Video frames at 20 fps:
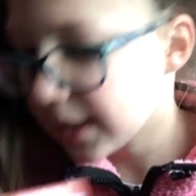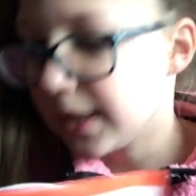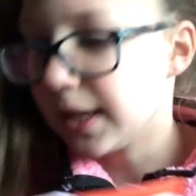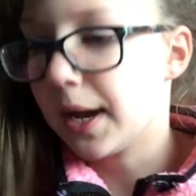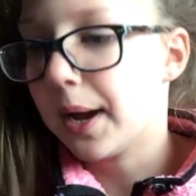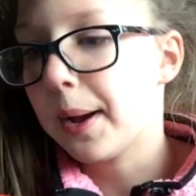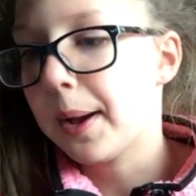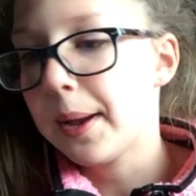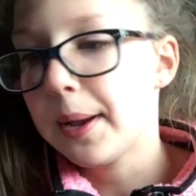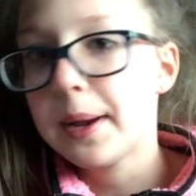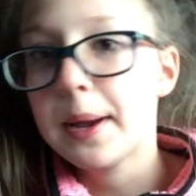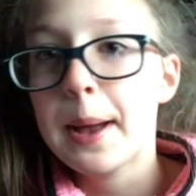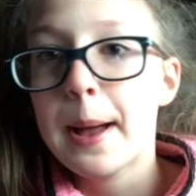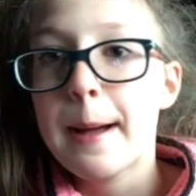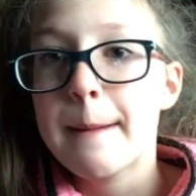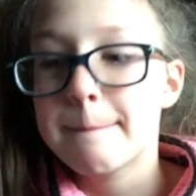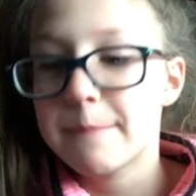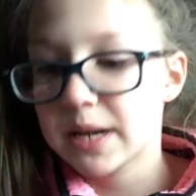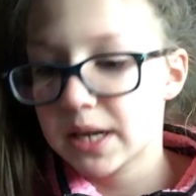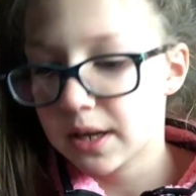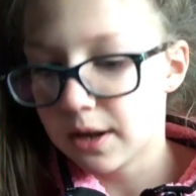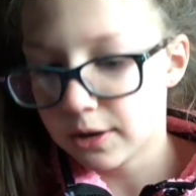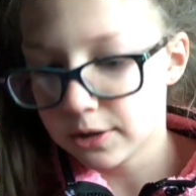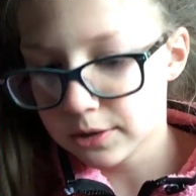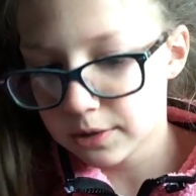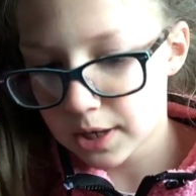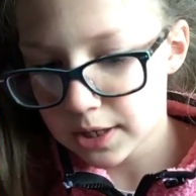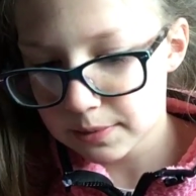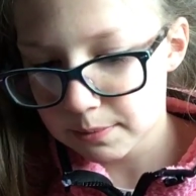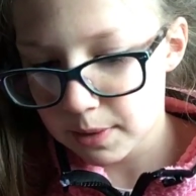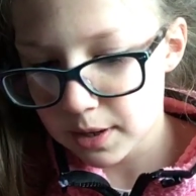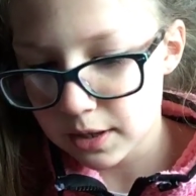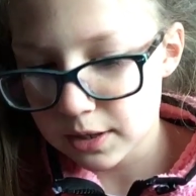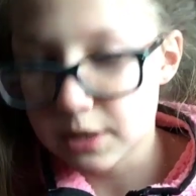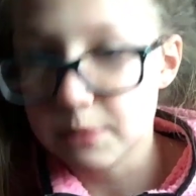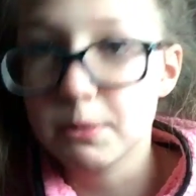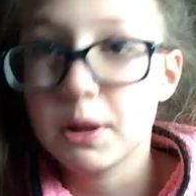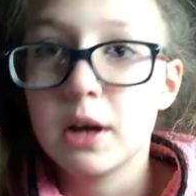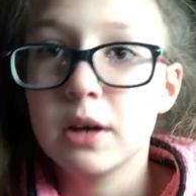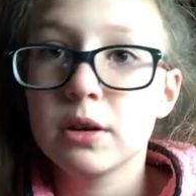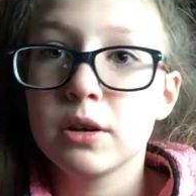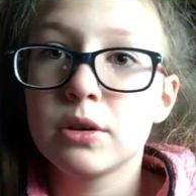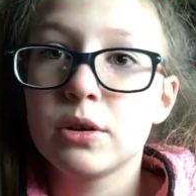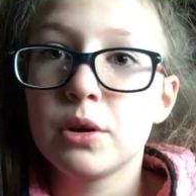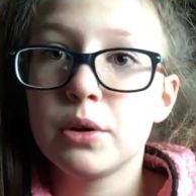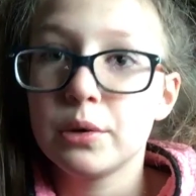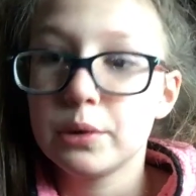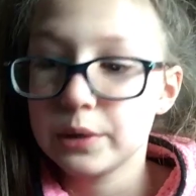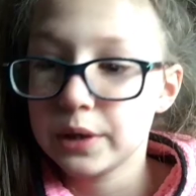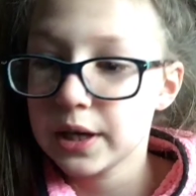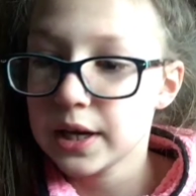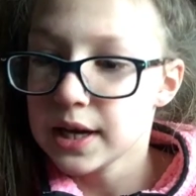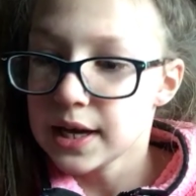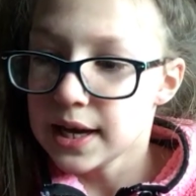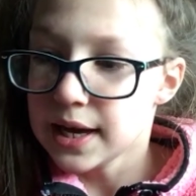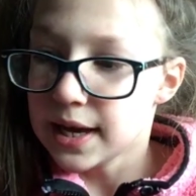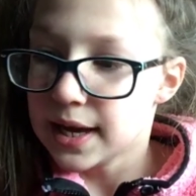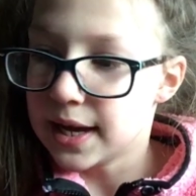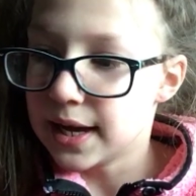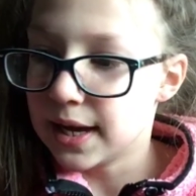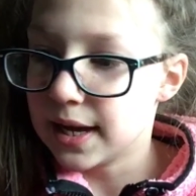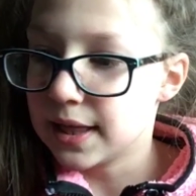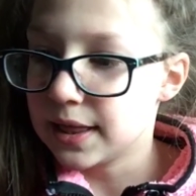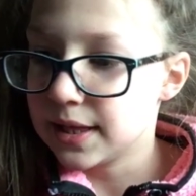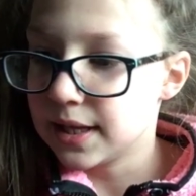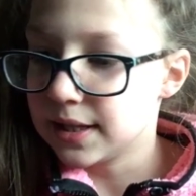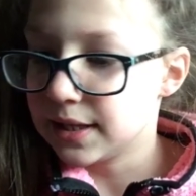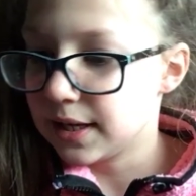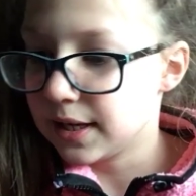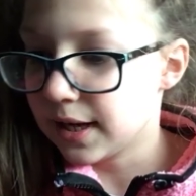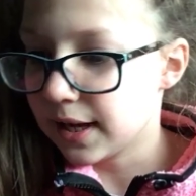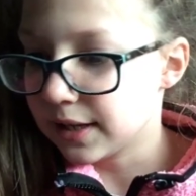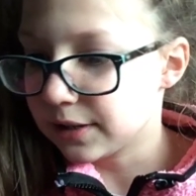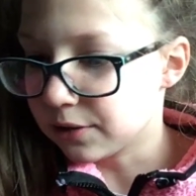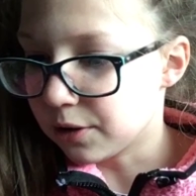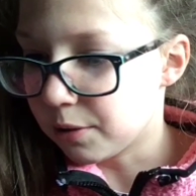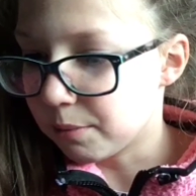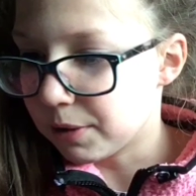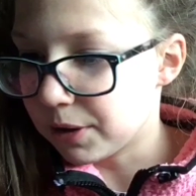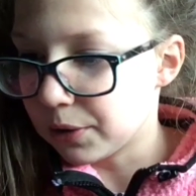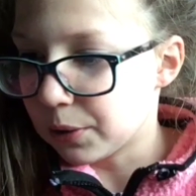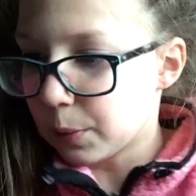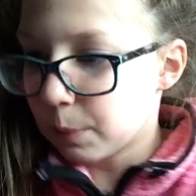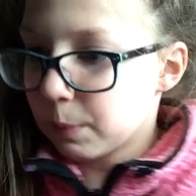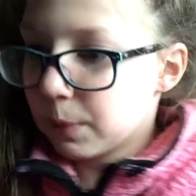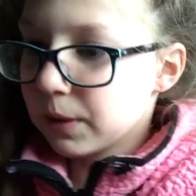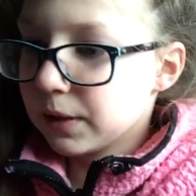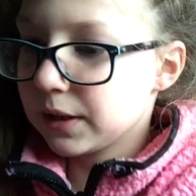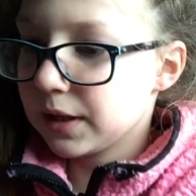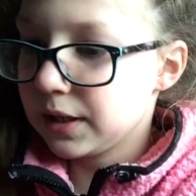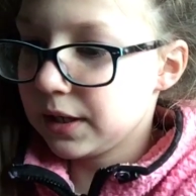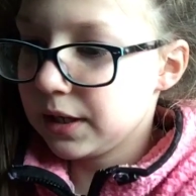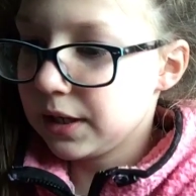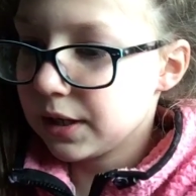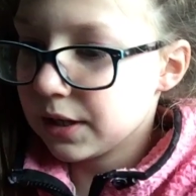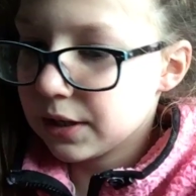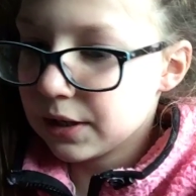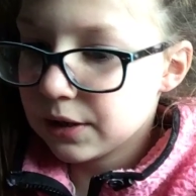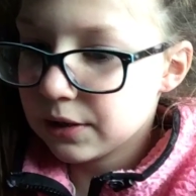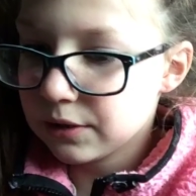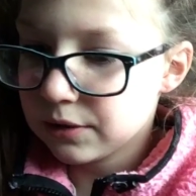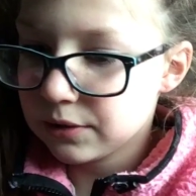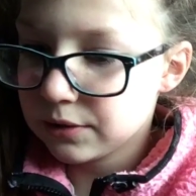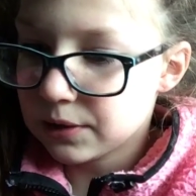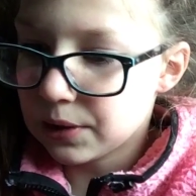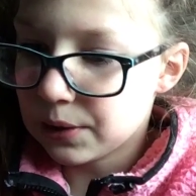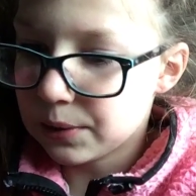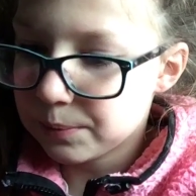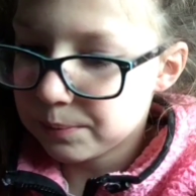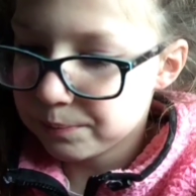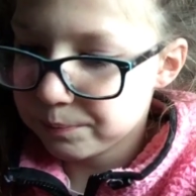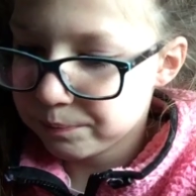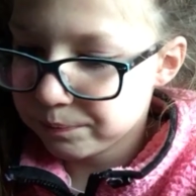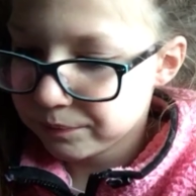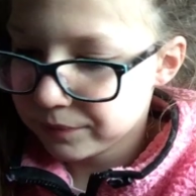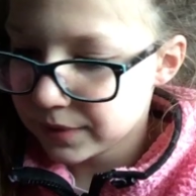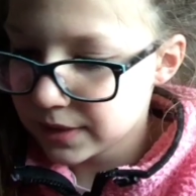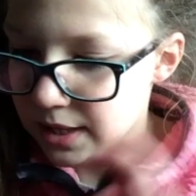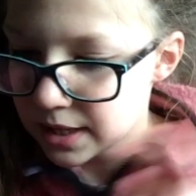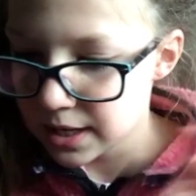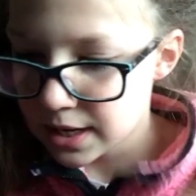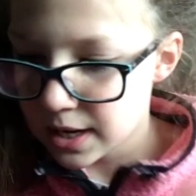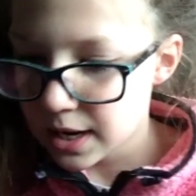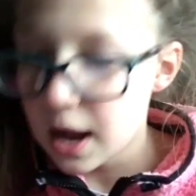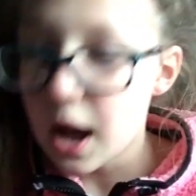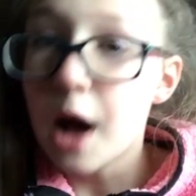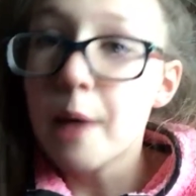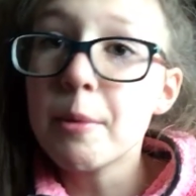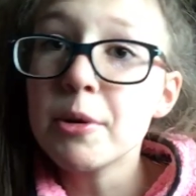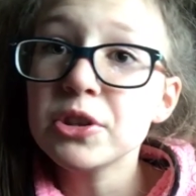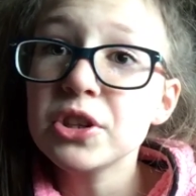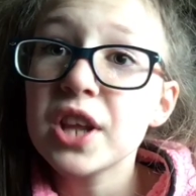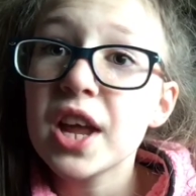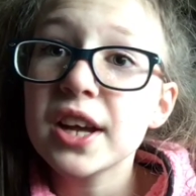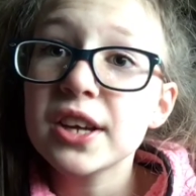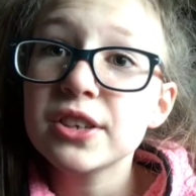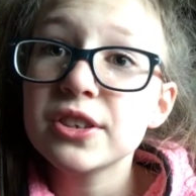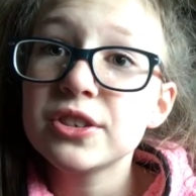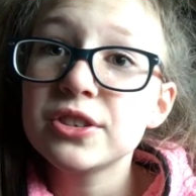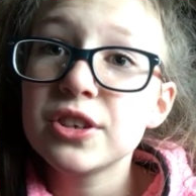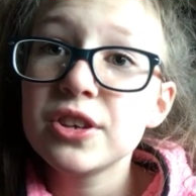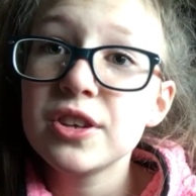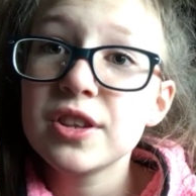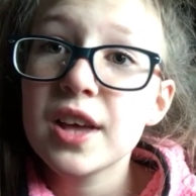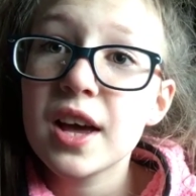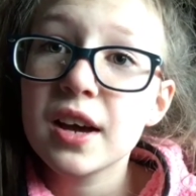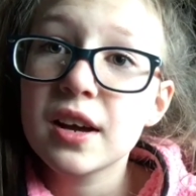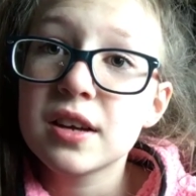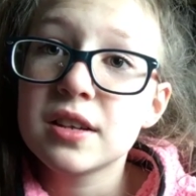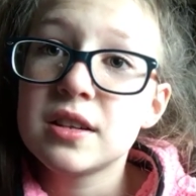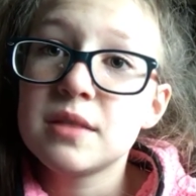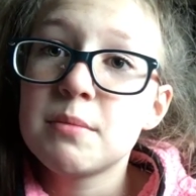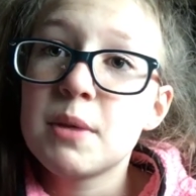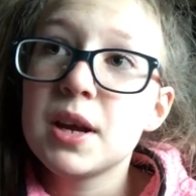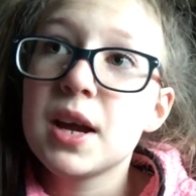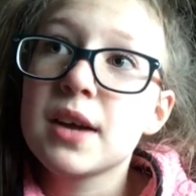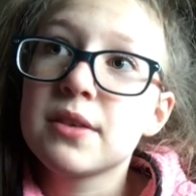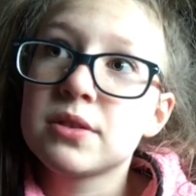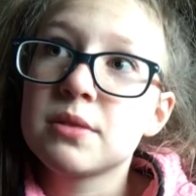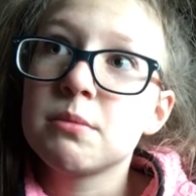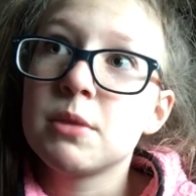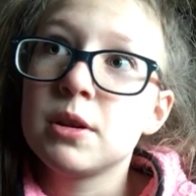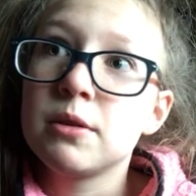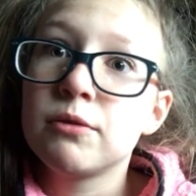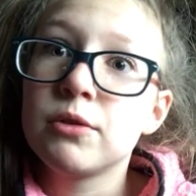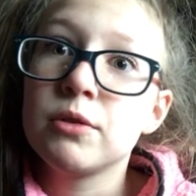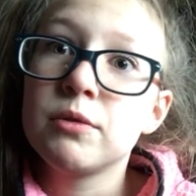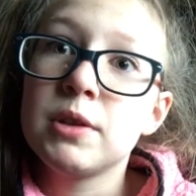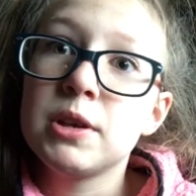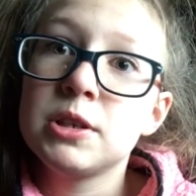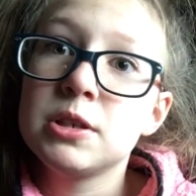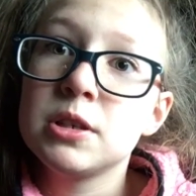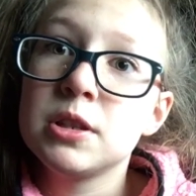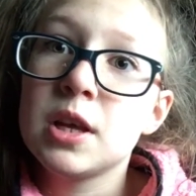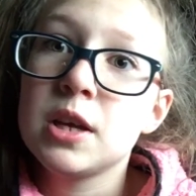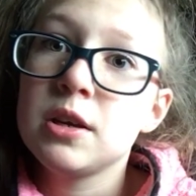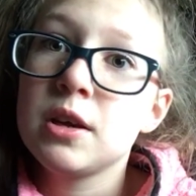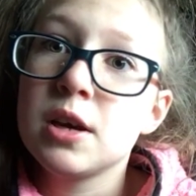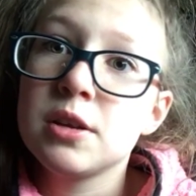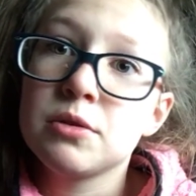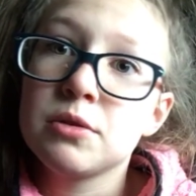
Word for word: yeah. But it also has my gym locker code, and then it has all my homework in here, so... I'm almost not going to show you that because it might have some information that you guys